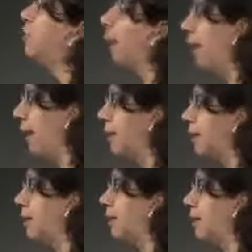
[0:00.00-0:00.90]

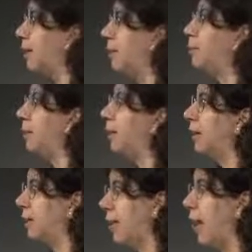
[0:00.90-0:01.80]
Bayes is the
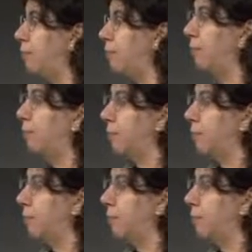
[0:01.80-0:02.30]
typical example,